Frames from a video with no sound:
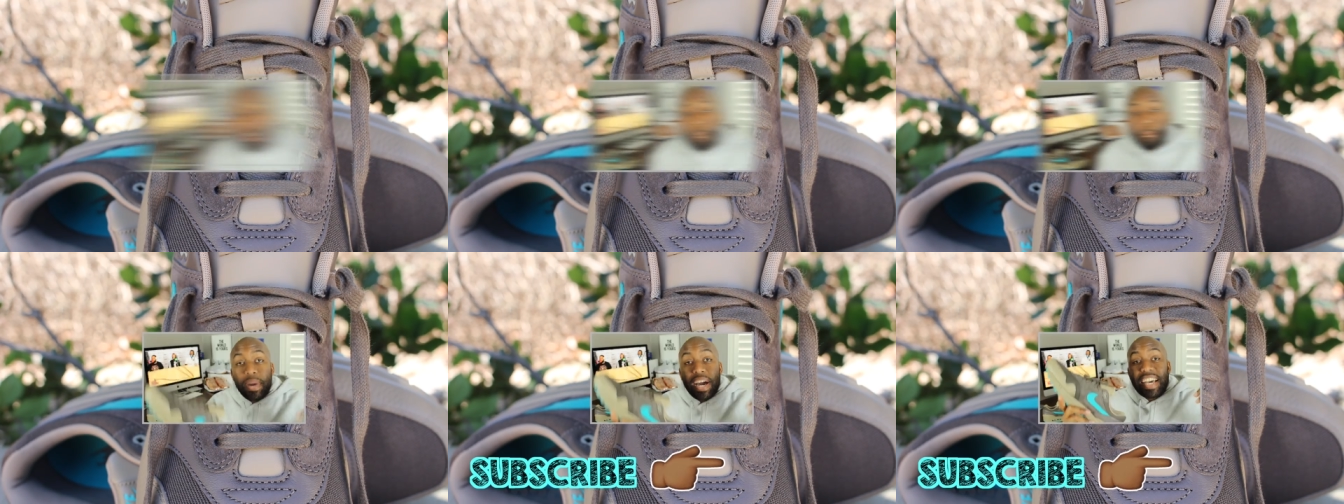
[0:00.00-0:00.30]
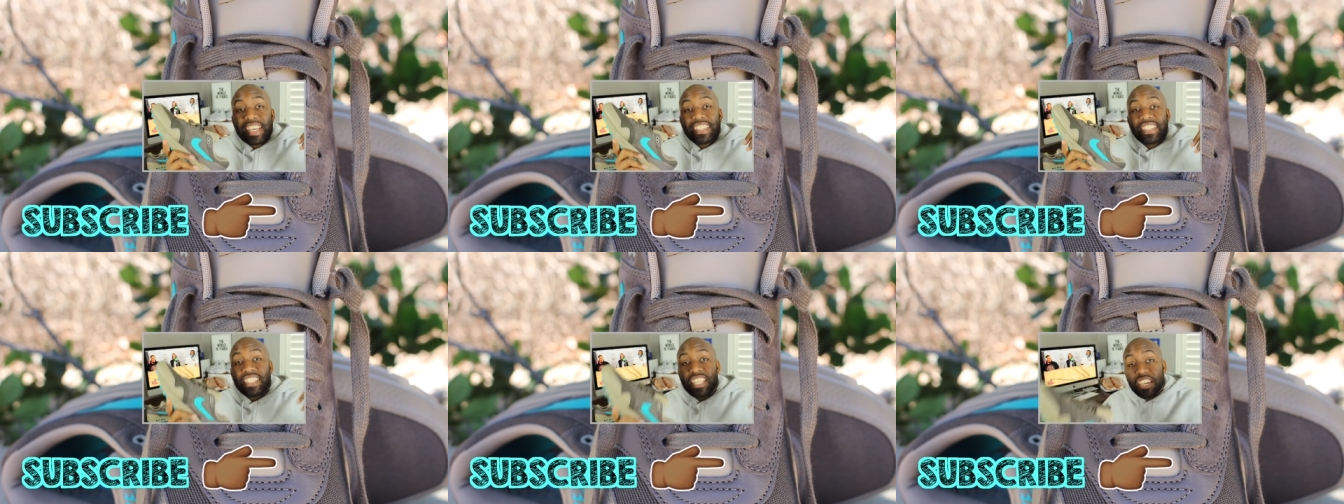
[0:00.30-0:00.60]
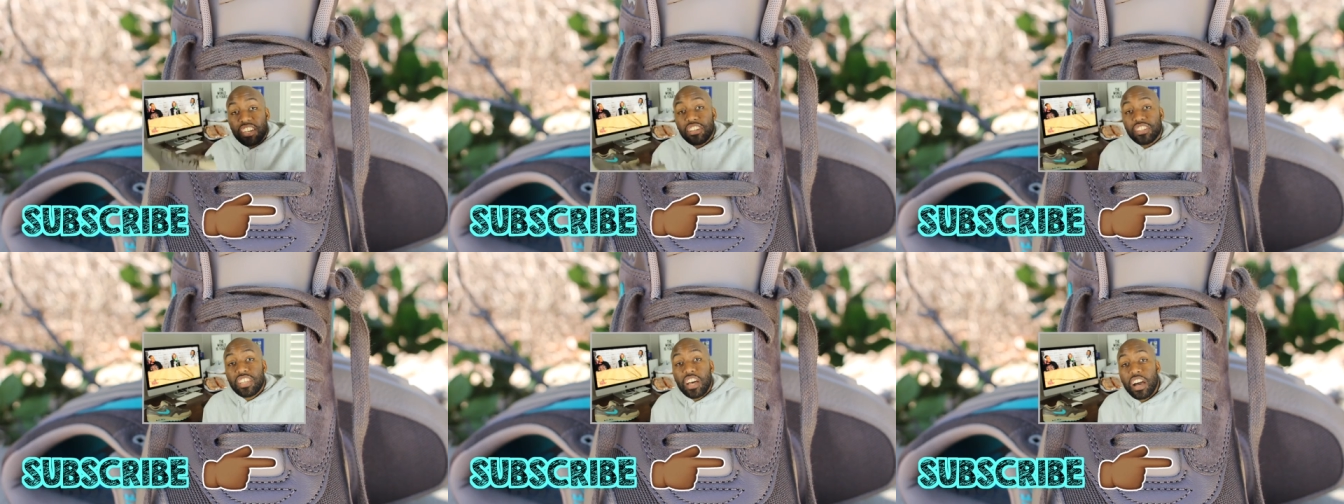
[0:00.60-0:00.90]
My
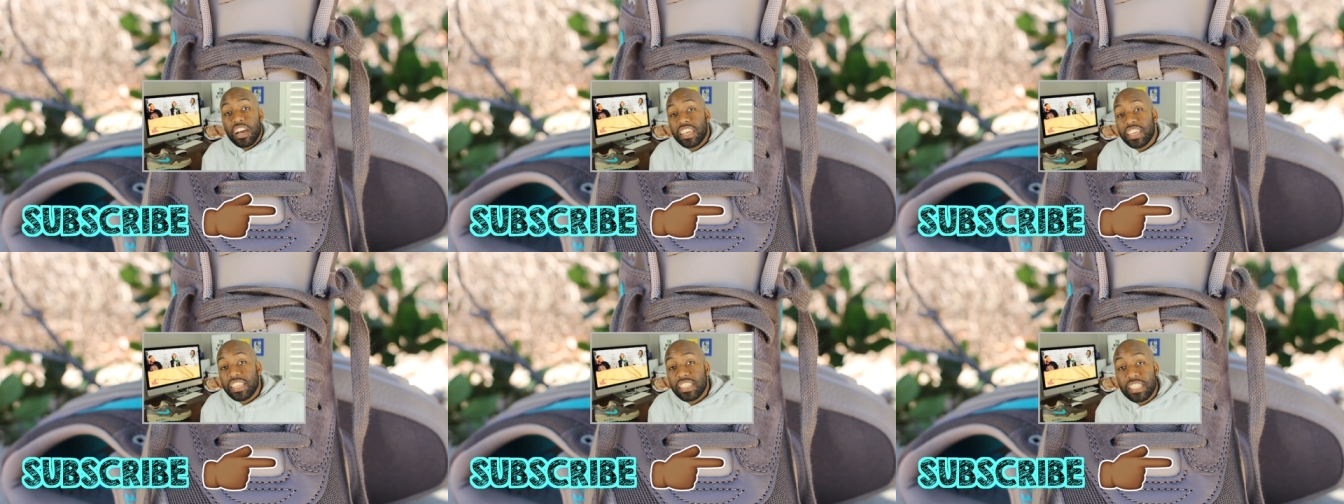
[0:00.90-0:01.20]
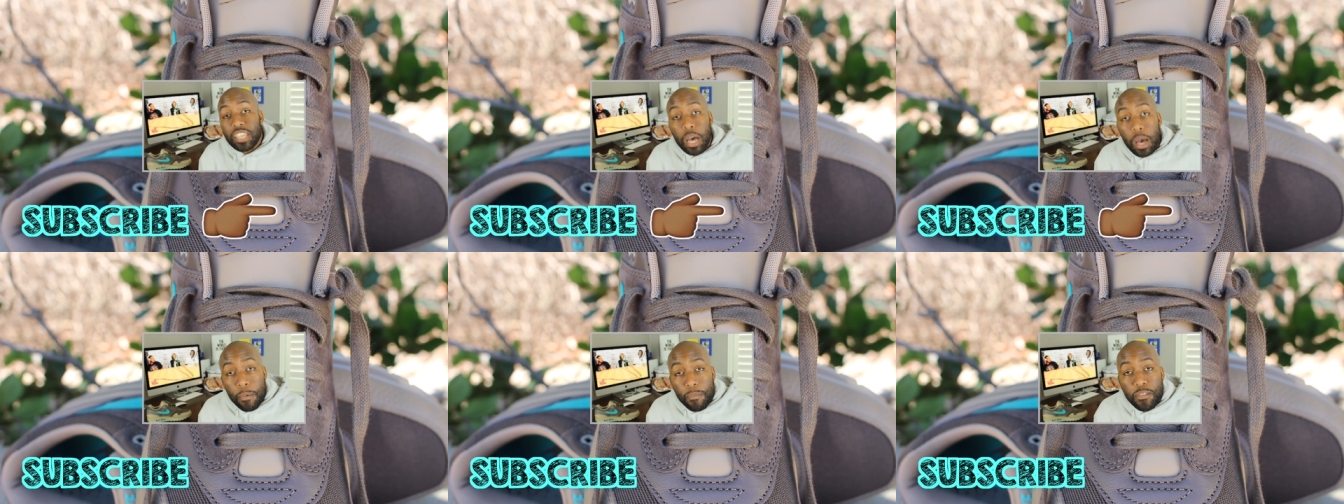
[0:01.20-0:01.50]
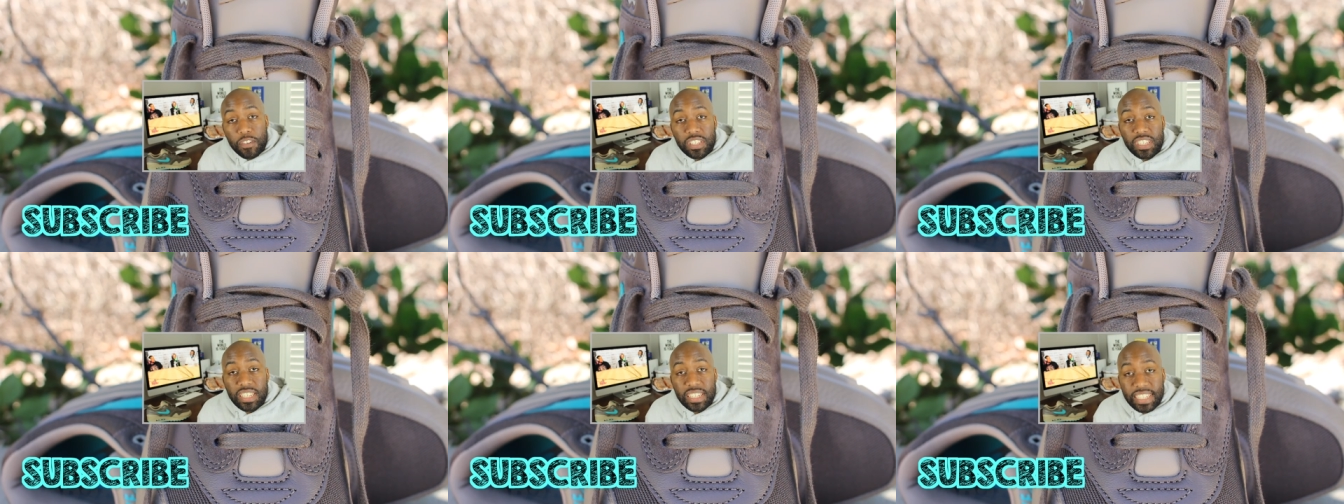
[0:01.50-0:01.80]
sneaker talk is up
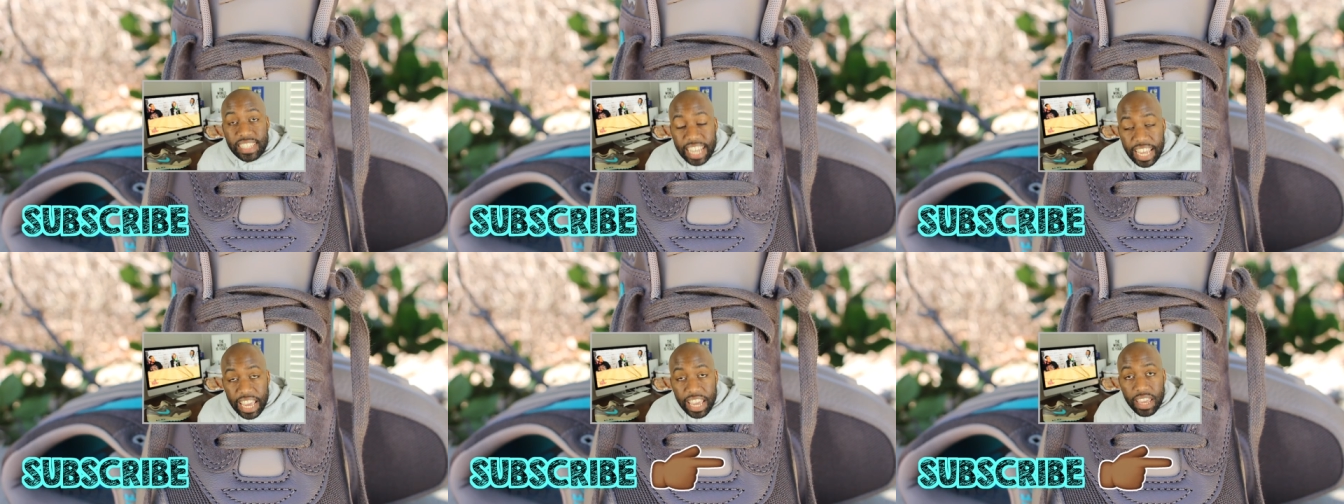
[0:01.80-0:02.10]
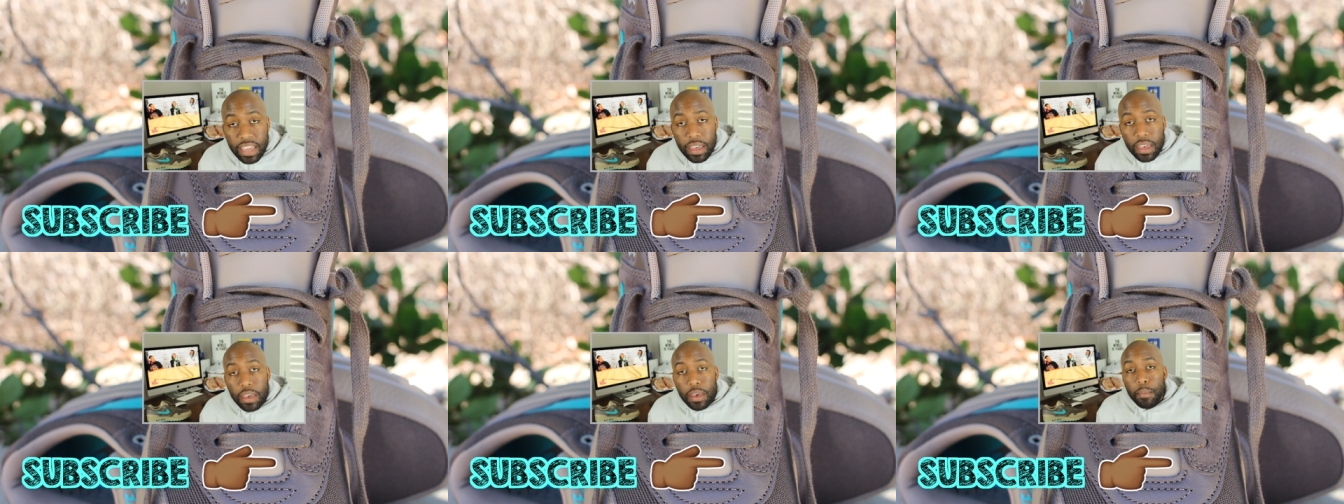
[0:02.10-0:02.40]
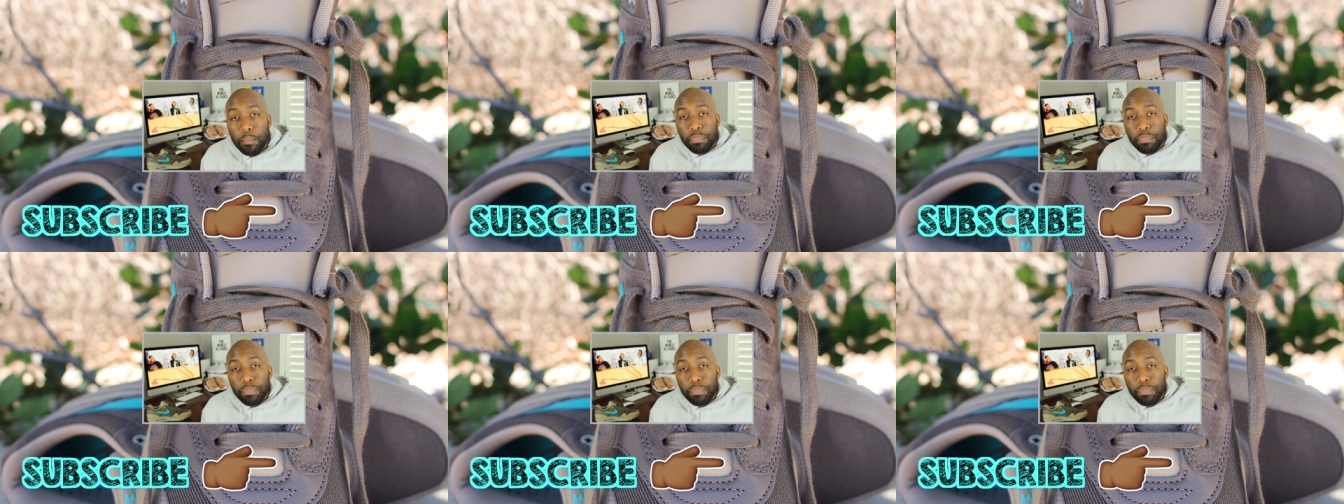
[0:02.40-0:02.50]
for today.